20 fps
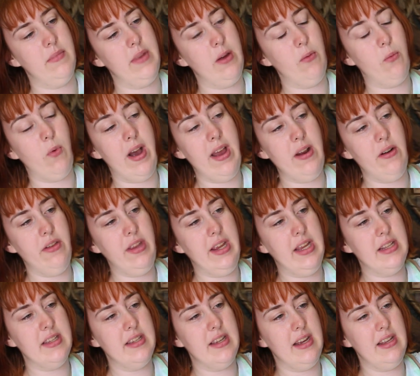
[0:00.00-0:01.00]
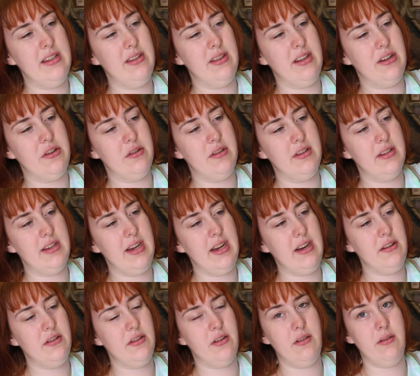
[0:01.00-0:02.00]
They're white on the inside, so they shouldn't
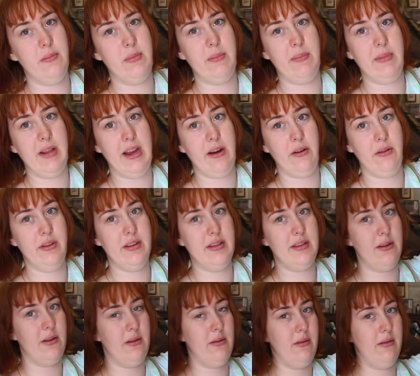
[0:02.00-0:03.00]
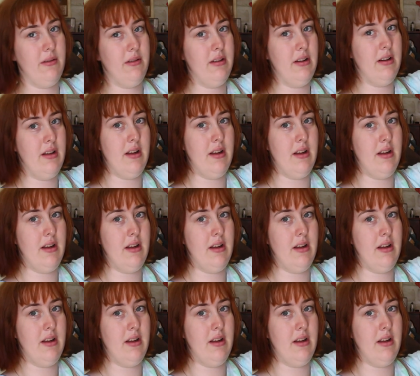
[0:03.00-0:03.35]
stain at all, but black on the sole.